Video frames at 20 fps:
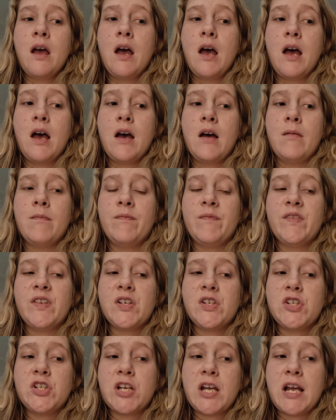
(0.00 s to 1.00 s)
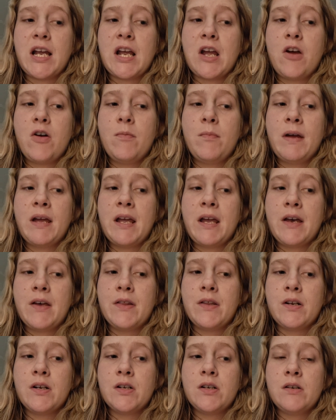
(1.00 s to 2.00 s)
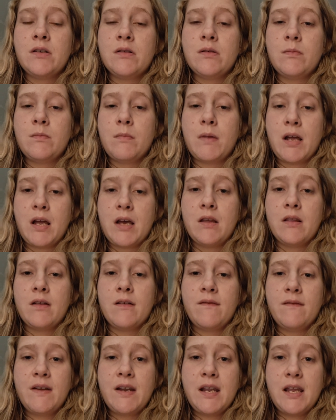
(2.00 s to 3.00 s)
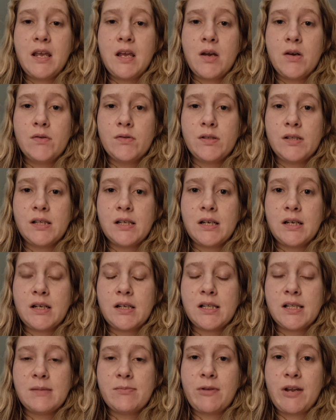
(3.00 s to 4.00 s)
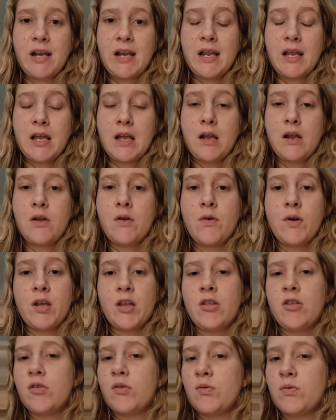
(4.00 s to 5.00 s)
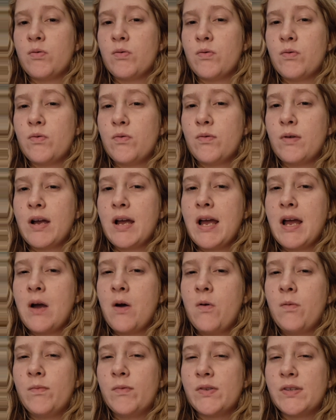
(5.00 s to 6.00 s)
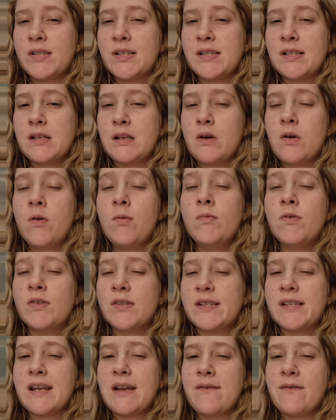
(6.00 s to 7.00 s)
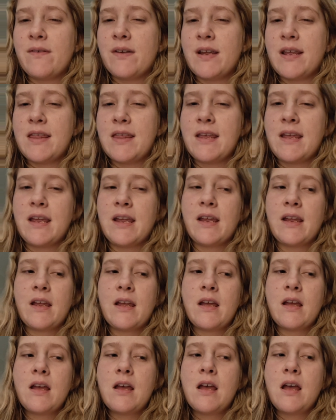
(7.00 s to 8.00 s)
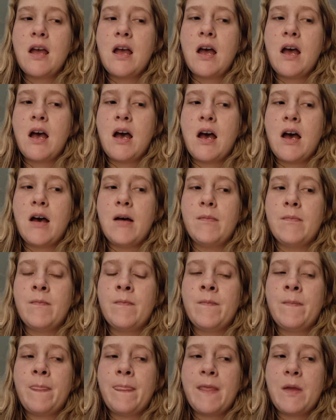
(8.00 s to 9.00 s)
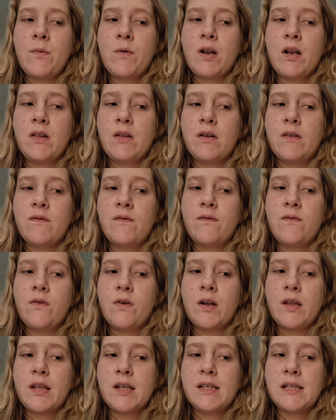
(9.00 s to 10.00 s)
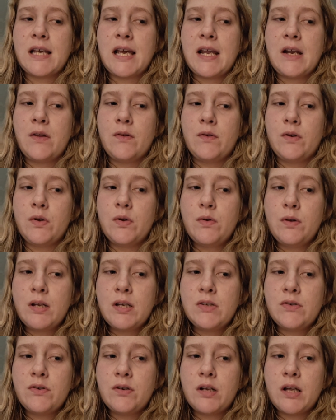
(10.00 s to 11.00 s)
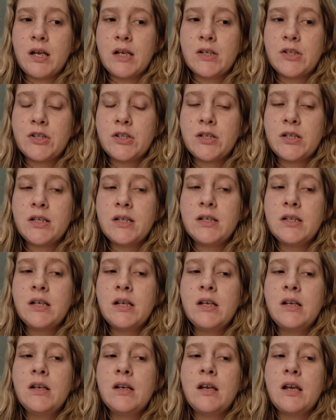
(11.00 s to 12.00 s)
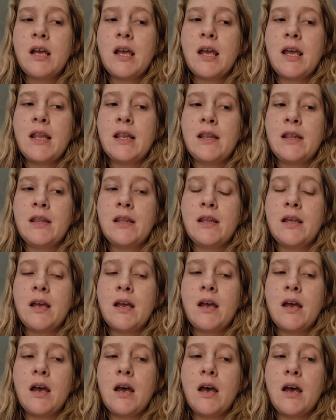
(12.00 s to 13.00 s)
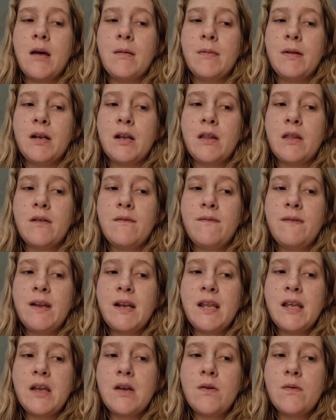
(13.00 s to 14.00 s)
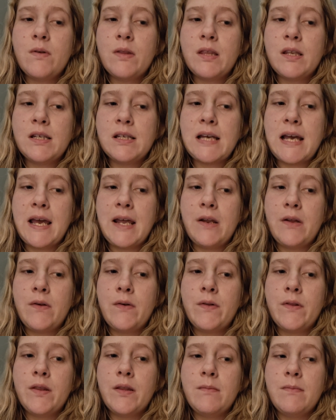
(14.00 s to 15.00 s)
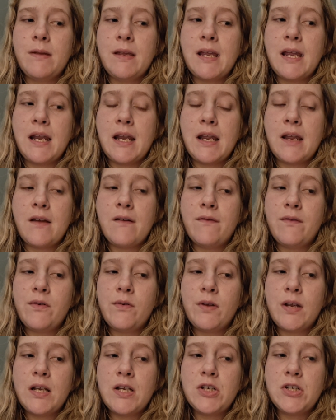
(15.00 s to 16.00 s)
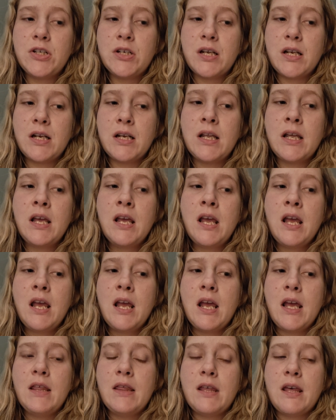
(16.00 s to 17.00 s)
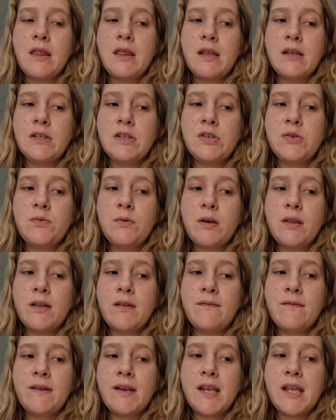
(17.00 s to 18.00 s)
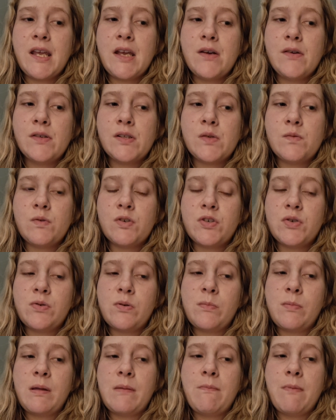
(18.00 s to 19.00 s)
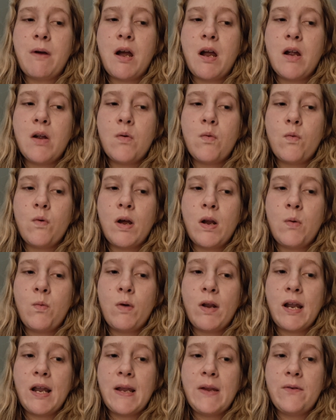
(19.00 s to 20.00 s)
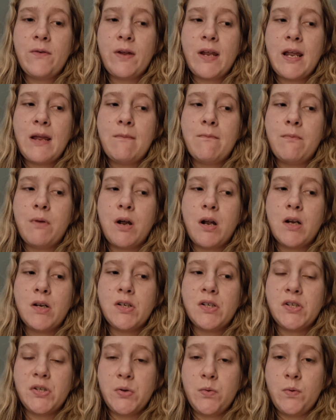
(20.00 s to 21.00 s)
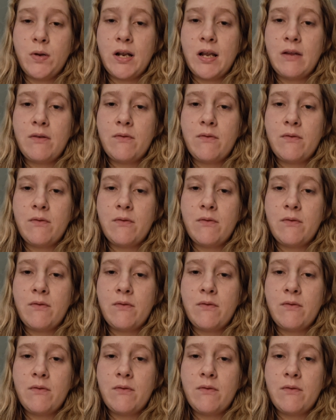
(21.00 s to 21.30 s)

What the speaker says: to check out my other videos explaining and going through almost everything, you want to look for the title New Introduction, and another video with the title The Beginning of Creation, and then the two other videos, which would be part 1, what I create, and part 2, what I